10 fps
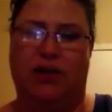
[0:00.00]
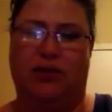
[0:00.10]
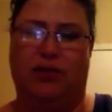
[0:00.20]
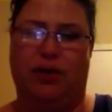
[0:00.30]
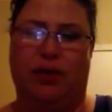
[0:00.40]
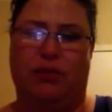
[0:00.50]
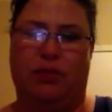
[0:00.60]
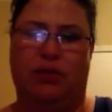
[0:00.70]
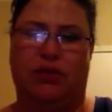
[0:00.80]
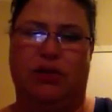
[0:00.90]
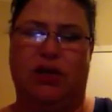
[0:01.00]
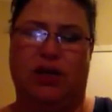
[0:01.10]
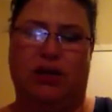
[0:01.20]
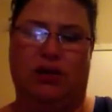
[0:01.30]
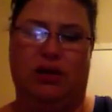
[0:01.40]
Cream
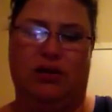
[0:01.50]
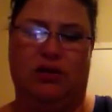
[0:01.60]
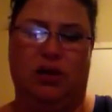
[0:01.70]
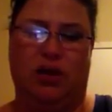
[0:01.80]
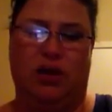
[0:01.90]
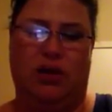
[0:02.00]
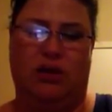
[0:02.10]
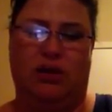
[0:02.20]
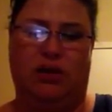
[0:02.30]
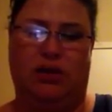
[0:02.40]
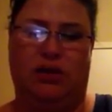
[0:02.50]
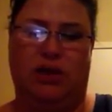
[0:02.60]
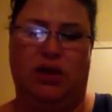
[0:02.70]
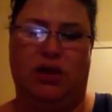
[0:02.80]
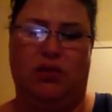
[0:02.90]
Skin Cleanser. This is
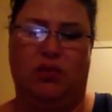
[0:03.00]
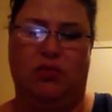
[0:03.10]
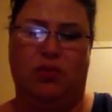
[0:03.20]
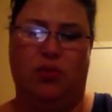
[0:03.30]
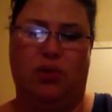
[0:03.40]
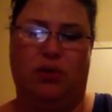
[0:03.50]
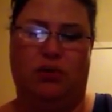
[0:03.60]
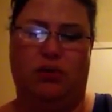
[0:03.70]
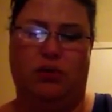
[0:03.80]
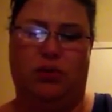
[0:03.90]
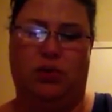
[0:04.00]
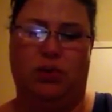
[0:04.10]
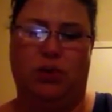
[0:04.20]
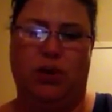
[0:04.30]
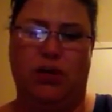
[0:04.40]
like
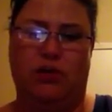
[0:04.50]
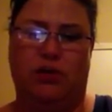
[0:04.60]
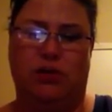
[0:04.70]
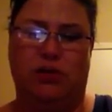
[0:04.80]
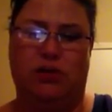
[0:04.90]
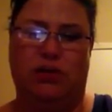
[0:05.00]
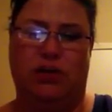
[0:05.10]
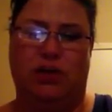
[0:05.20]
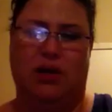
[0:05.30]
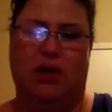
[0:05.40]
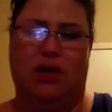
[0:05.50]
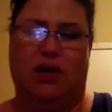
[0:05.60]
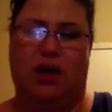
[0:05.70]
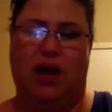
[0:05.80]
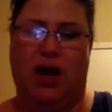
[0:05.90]
1.02 ounces.
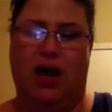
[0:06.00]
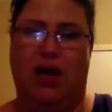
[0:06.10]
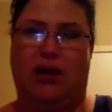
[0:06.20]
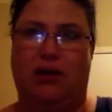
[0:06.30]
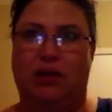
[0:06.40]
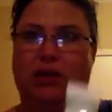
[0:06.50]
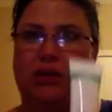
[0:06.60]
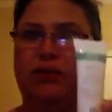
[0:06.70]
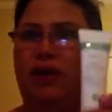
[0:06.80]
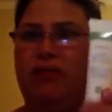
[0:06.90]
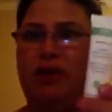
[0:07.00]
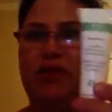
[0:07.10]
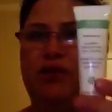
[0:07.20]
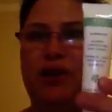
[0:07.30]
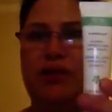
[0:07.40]
I love. I've not
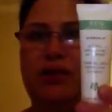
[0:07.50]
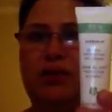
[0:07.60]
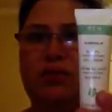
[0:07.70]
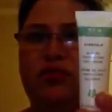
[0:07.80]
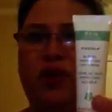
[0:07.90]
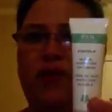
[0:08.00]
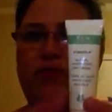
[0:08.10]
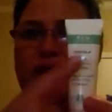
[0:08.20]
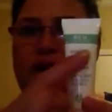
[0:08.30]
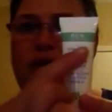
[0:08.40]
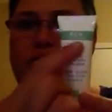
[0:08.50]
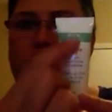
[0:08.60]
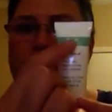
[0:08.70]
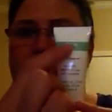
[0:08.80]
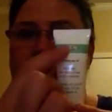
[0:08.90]
tried this one before. I've tried other
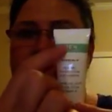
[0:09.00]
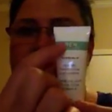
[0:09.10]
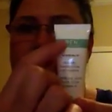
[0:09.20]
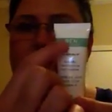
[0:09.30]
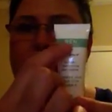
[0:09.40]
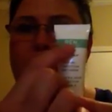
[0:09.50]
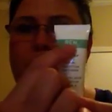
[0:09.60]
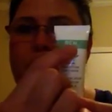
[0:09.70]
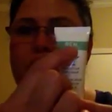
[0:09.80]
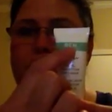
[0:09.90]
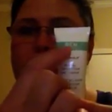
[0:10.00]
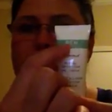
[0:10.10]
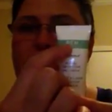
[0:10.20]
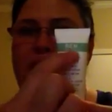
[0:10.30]
brands in my Birchbox.